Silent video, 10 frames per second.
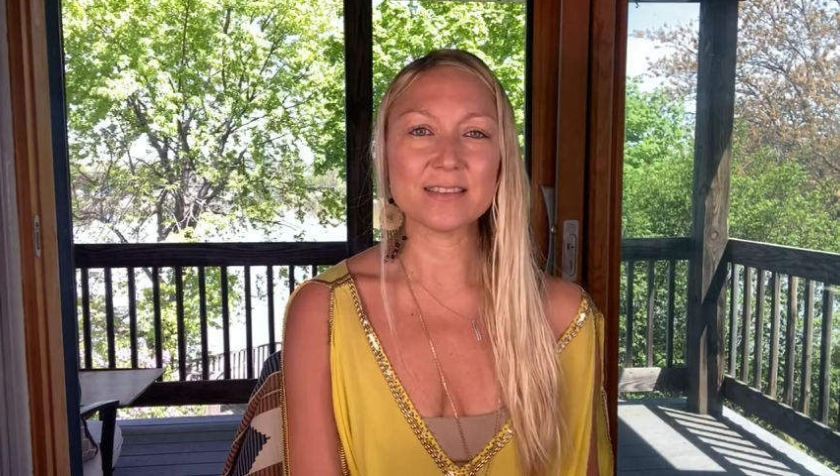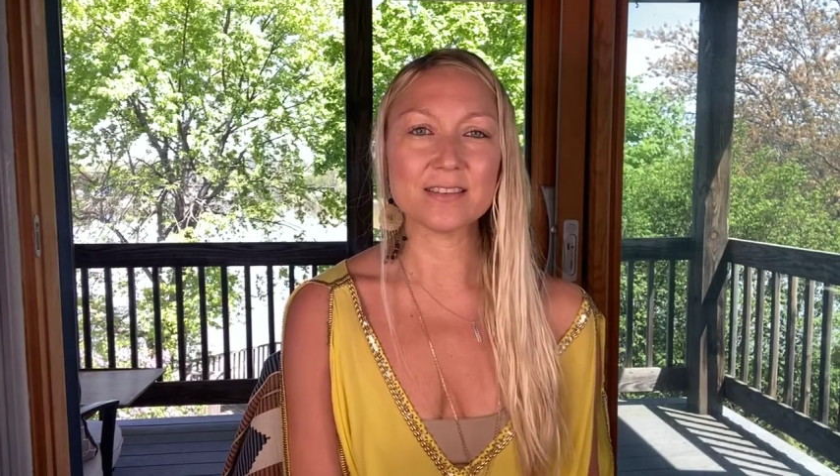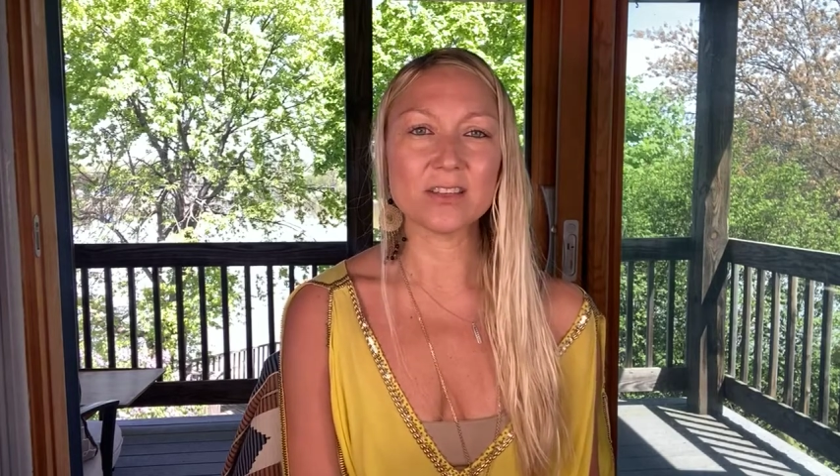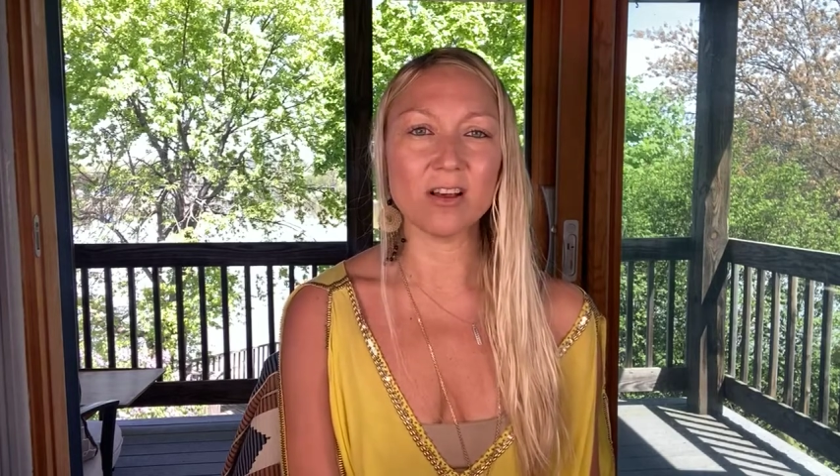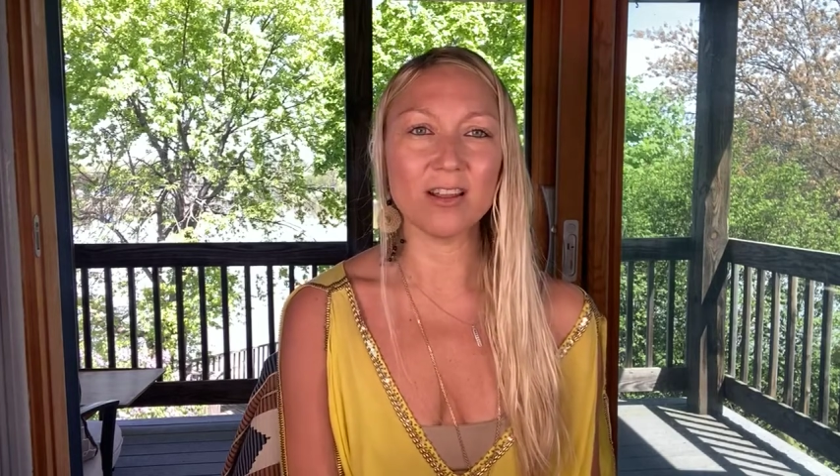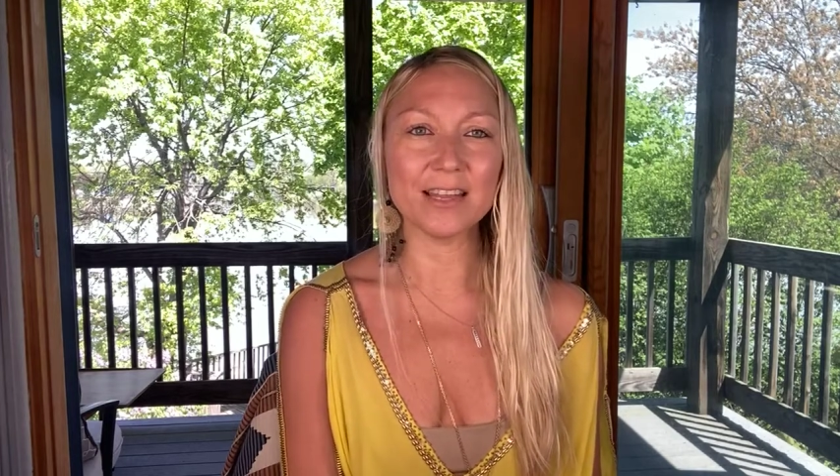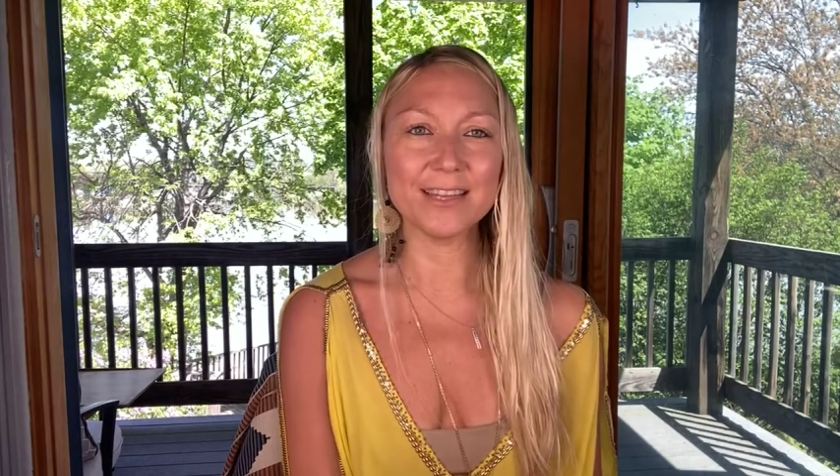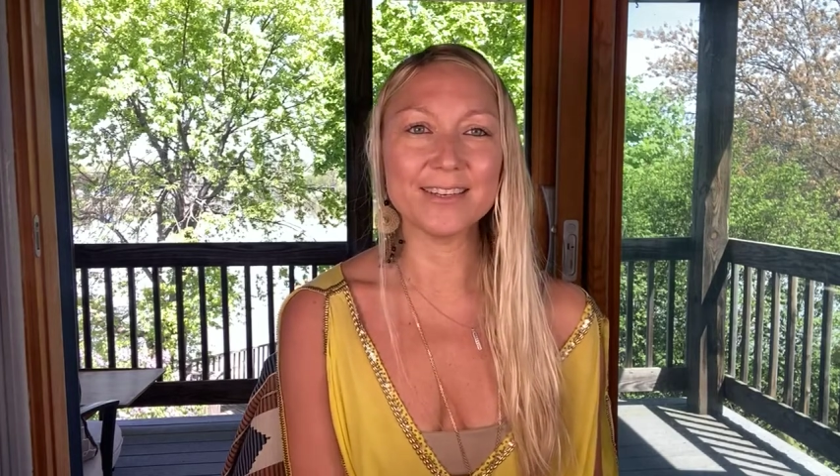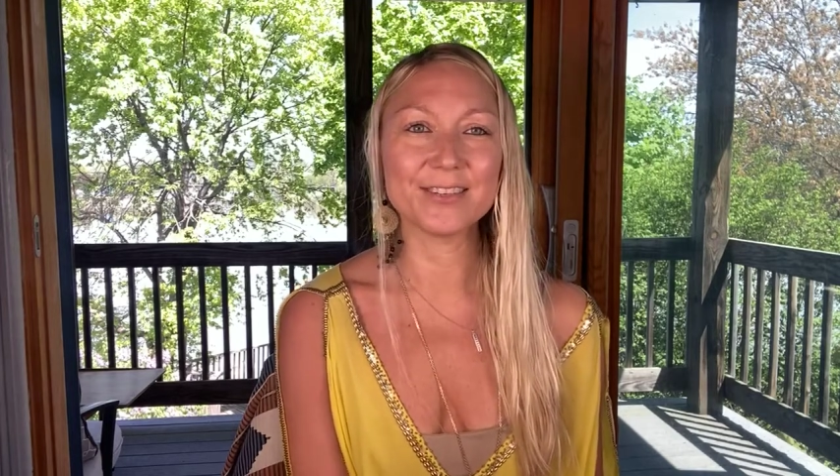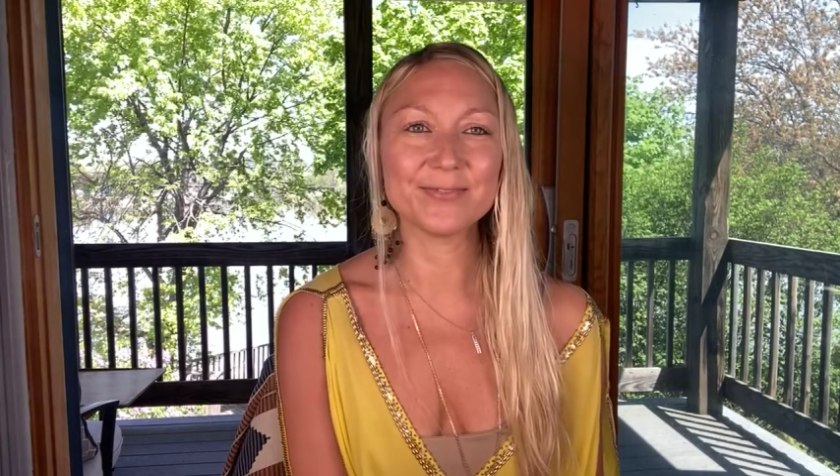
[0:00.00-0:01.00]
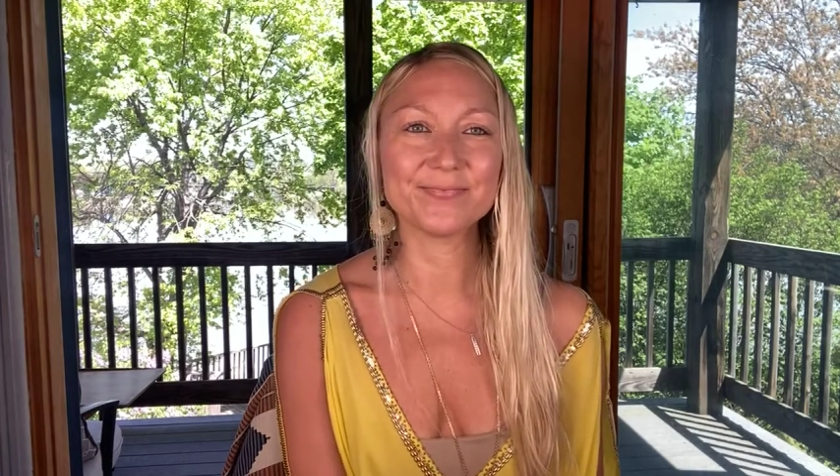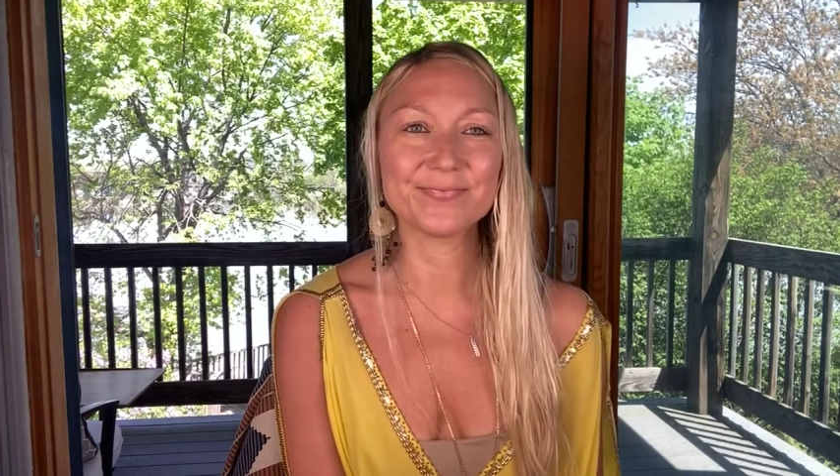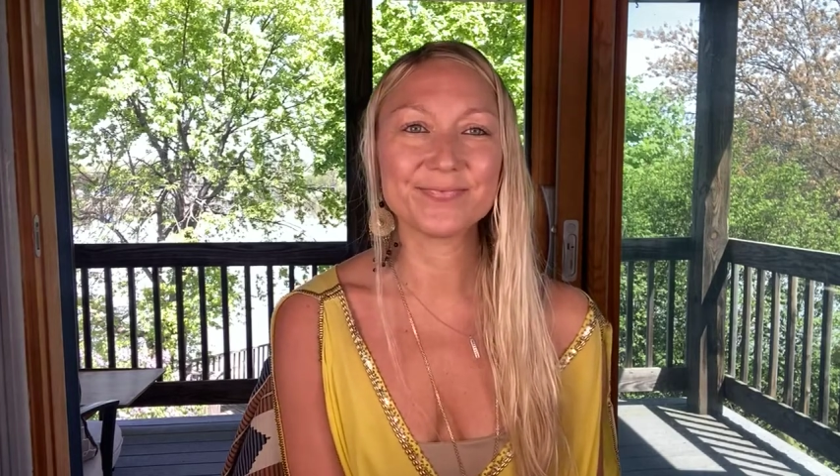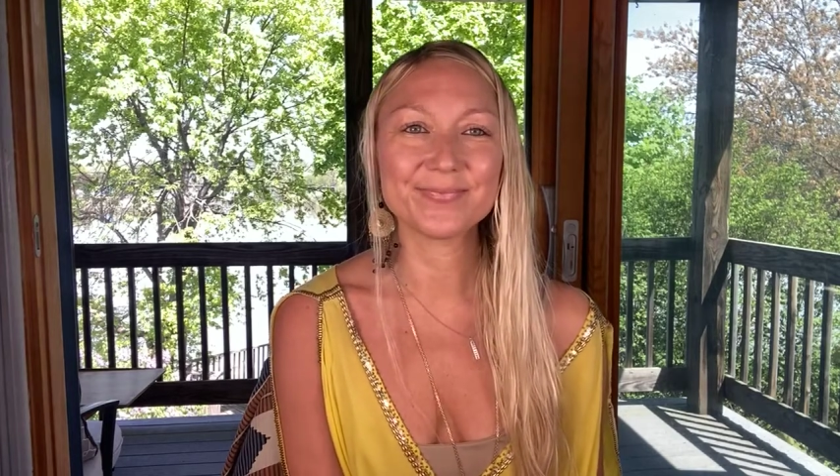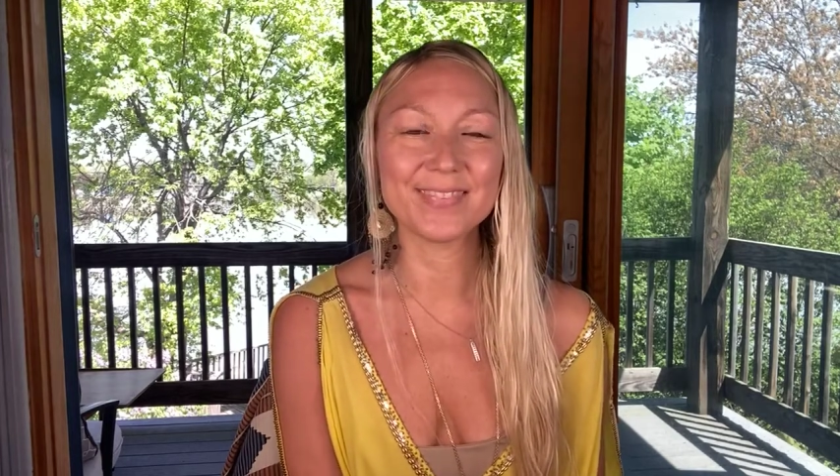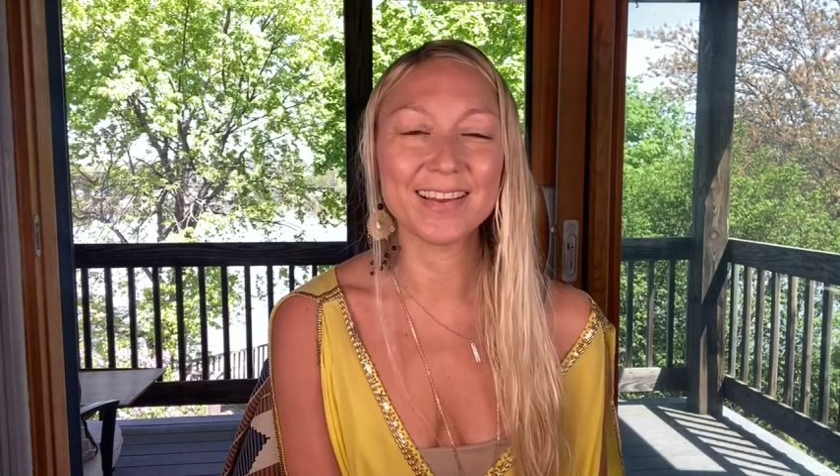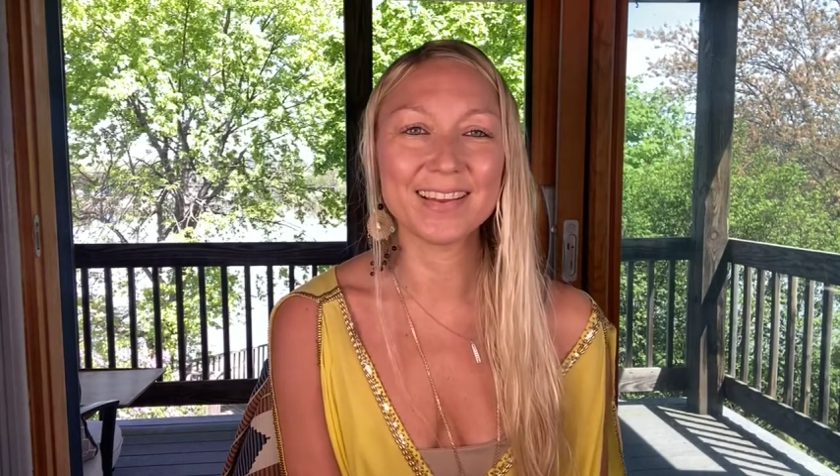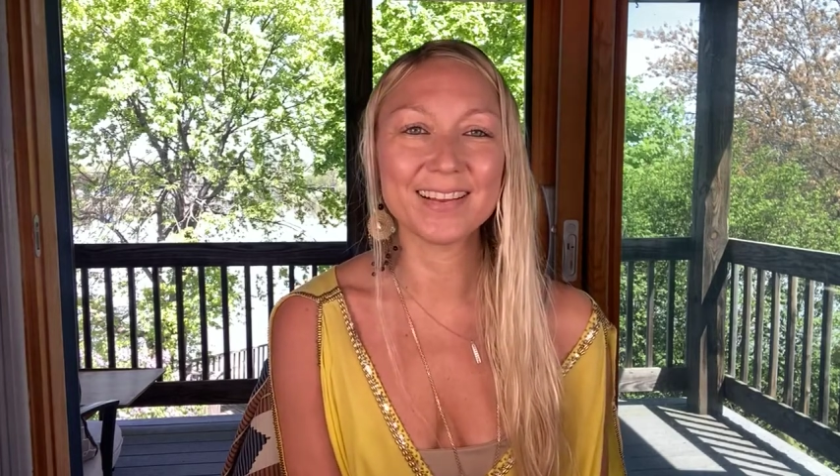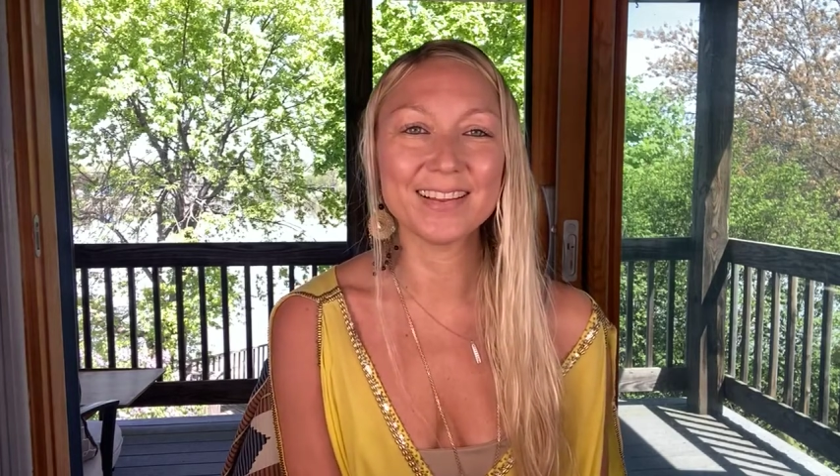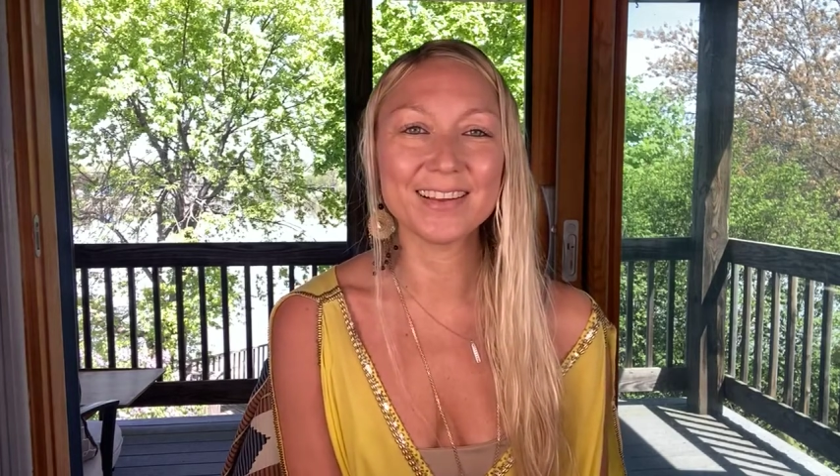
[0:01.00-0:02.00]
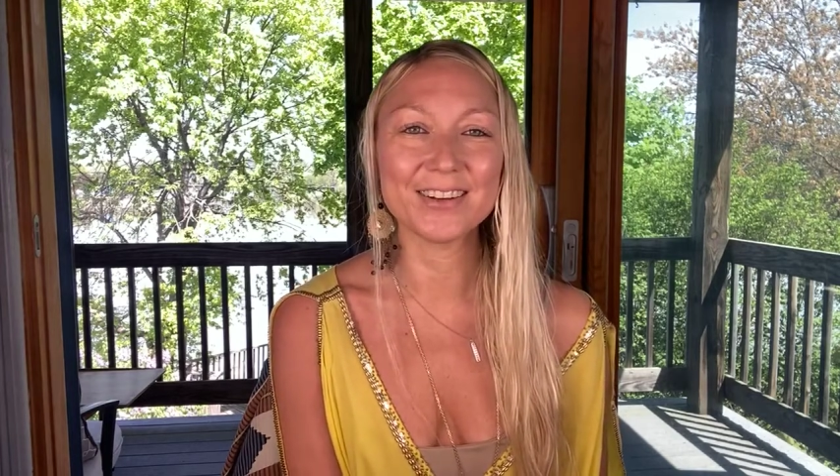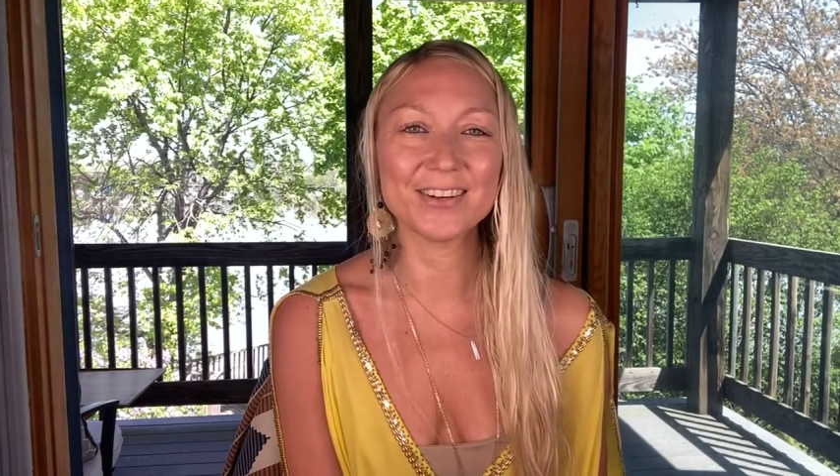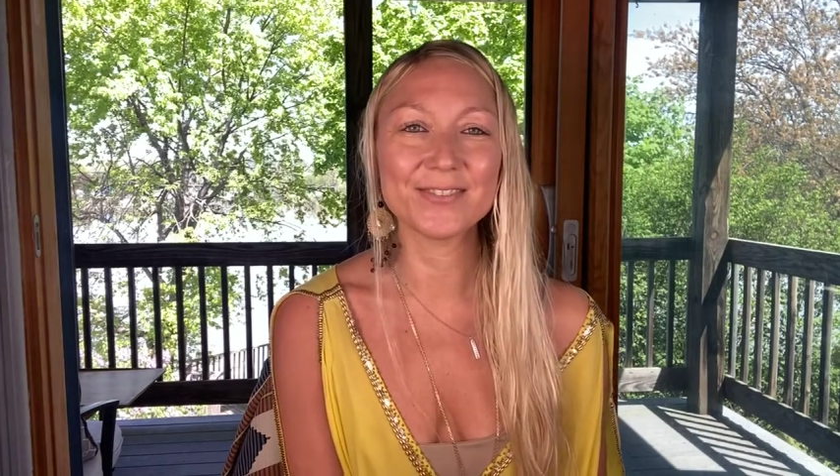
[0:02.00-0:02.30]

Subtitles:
solid and clear.